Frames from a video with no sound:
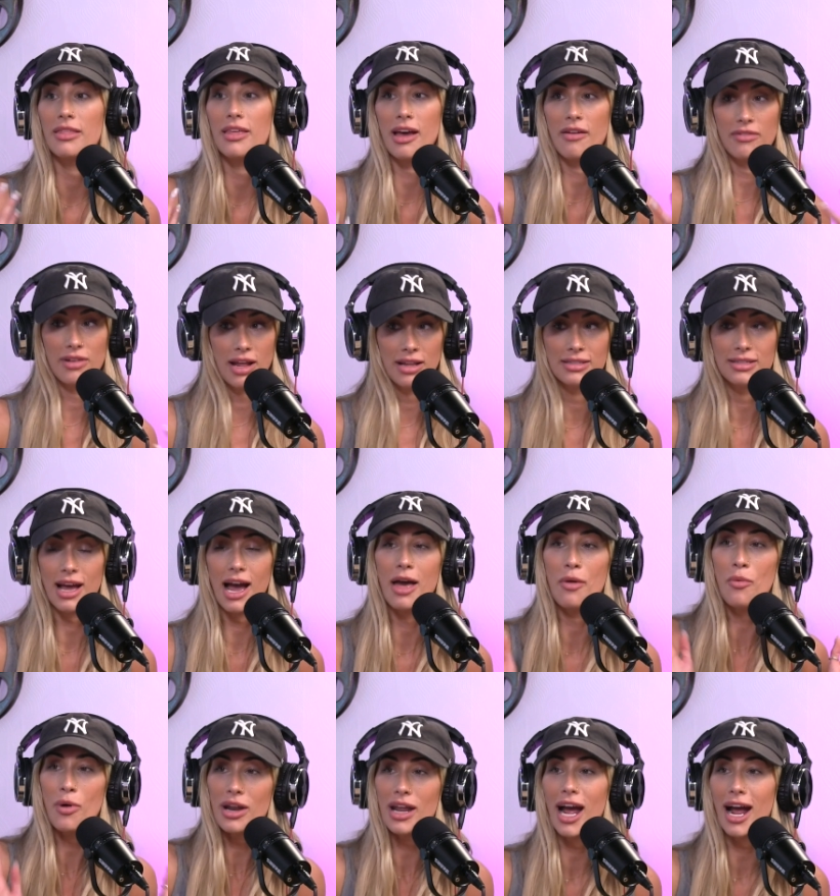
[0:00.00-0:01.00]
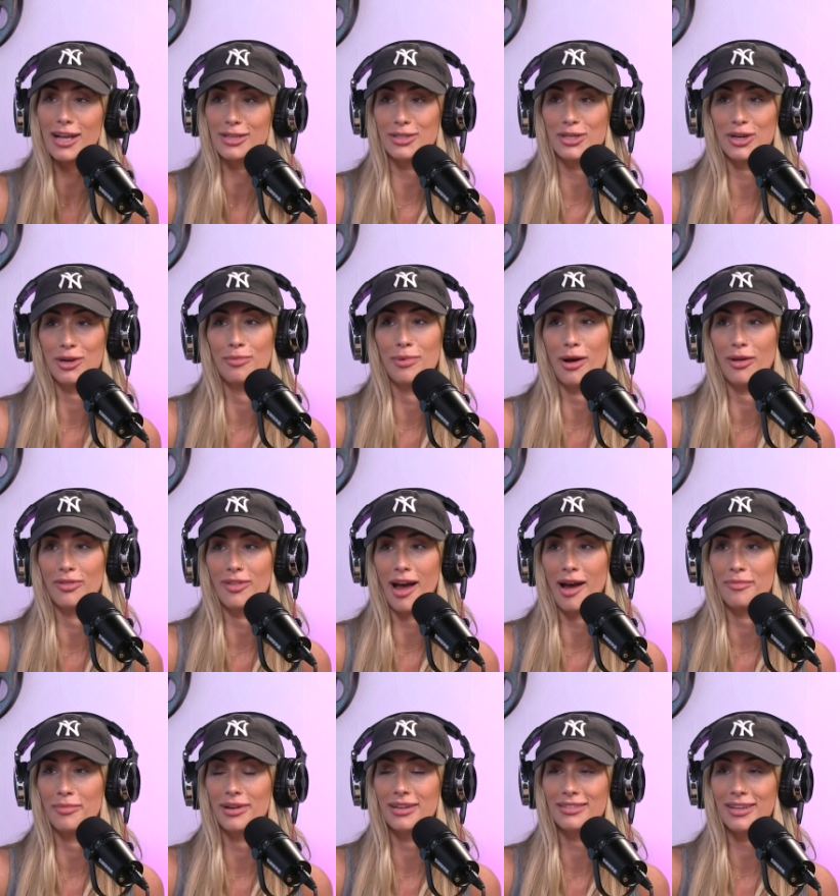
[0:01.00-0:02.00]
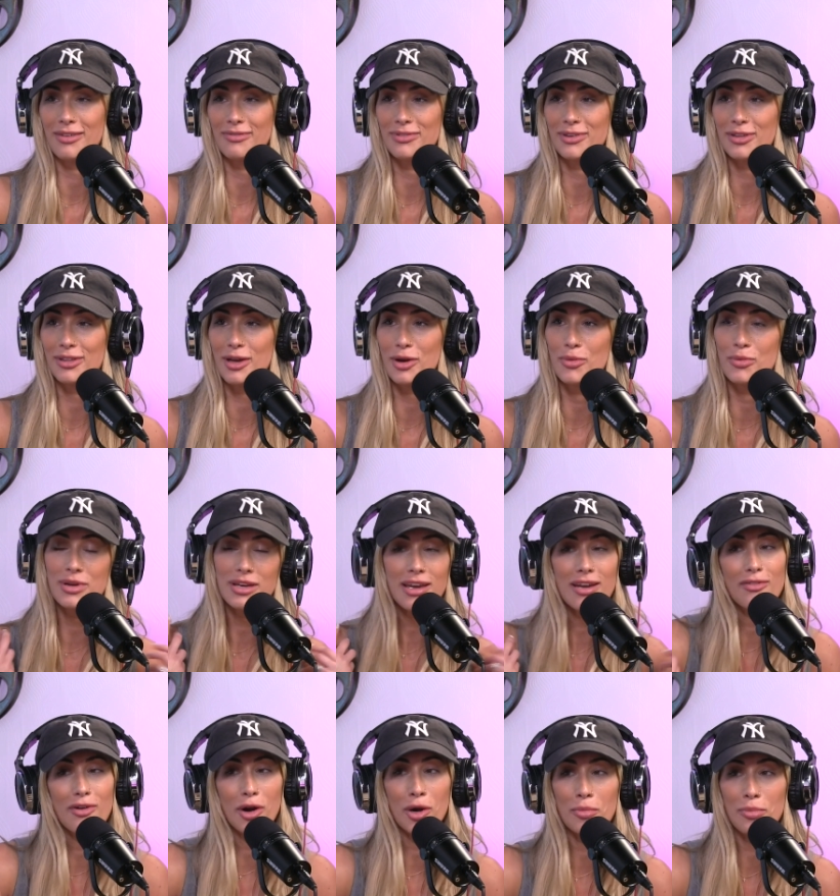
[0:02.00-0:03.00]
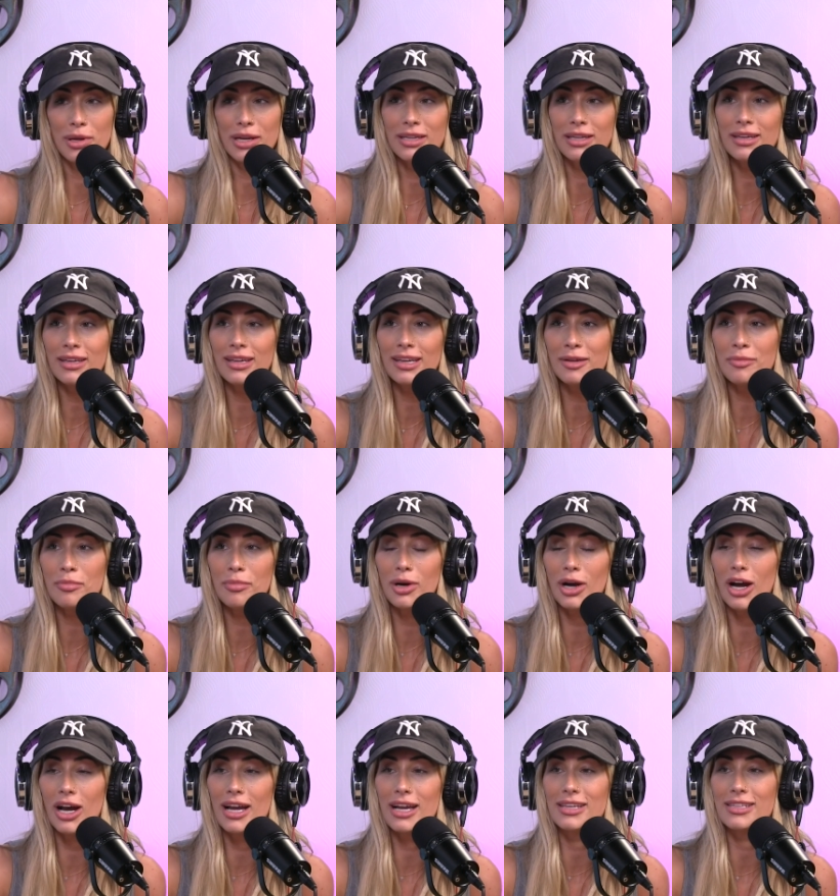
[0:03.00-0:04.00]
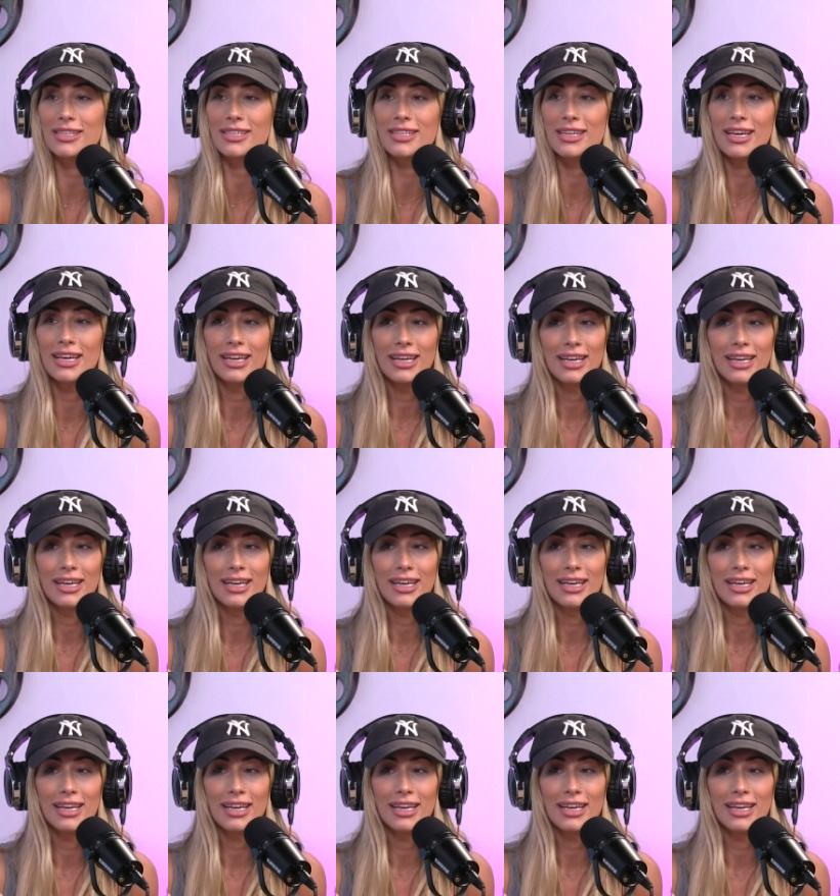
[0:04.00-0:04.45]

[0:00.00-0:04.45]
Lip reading: They haven't had. I want to ask her about that because I feel like we gave our opinion, but